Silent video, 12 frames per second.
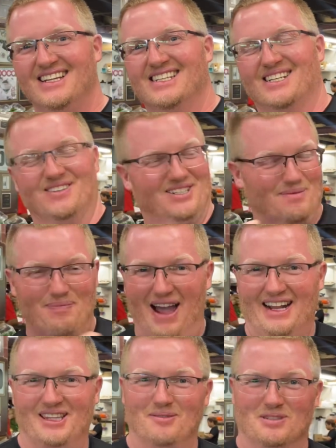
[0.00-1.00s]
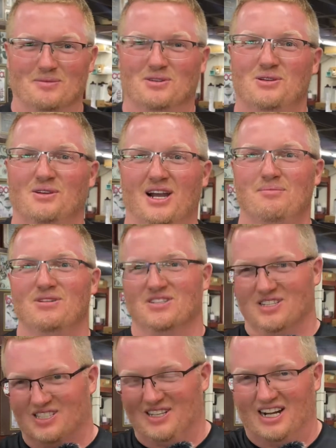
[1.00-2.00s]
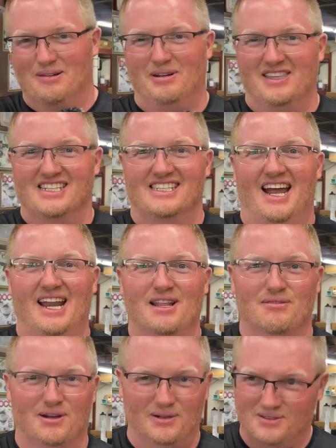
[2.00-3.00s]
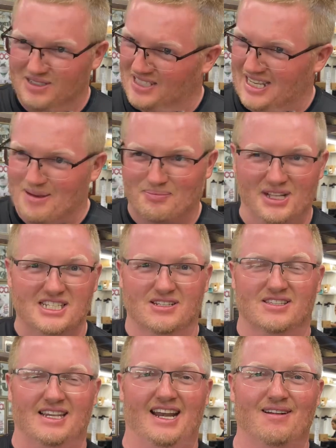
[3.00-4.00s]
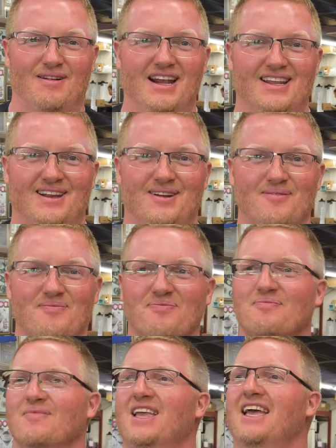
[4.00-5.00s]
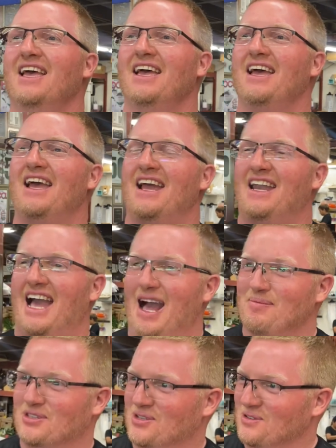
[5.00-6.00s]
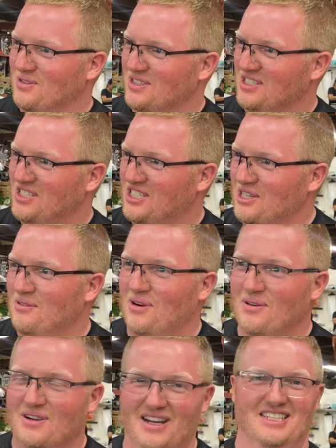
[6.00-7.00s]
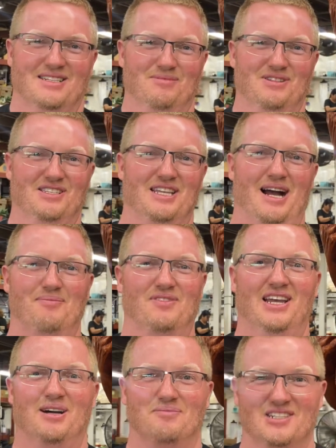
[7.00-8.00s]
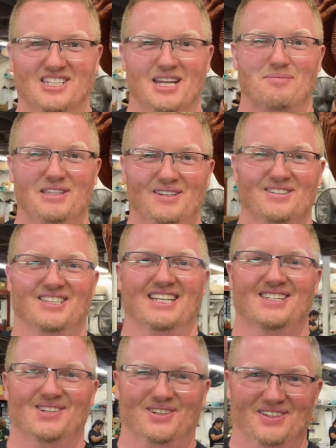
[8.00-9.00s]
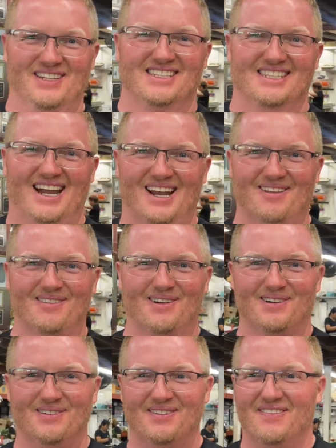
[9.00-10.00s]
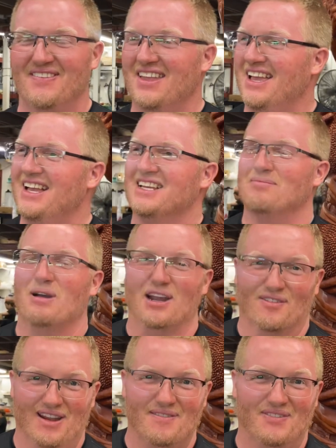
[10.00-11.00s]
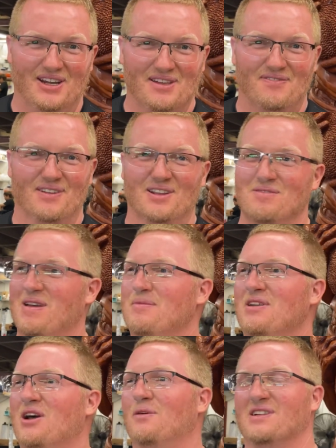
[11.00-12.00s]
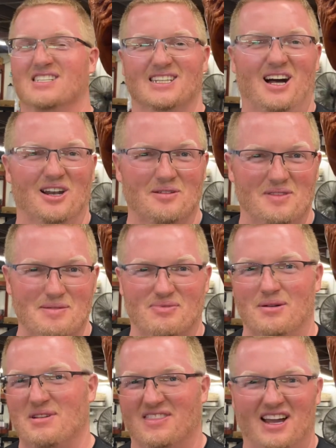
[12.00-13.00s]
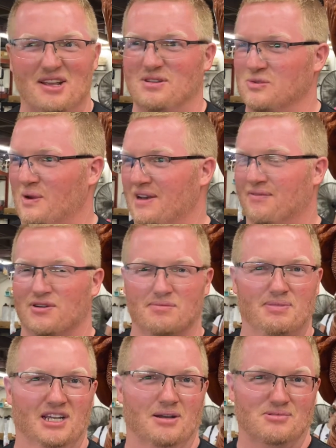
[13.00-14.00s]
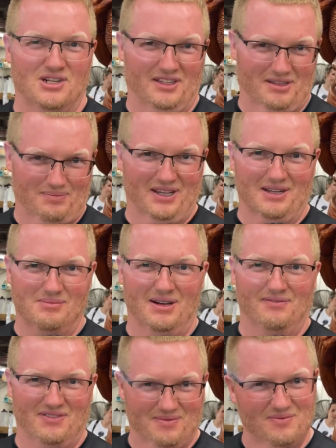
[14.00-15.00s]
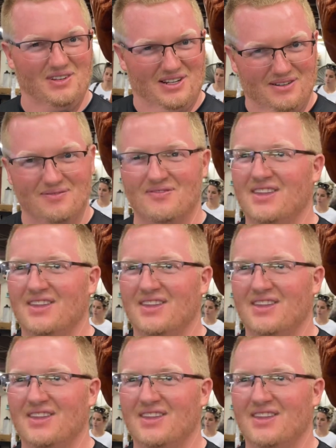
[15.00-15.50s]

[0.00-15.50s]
So she packed up some cucumbers and stuck them on the side of the road, same place you're standing right here and absolutely zero customers stopped to help the chubby little six-year-old on the side of the road. My grandfather figured maybe no one saw him. They probably thought he was waiting for a pickup truck to pick him up from, you know.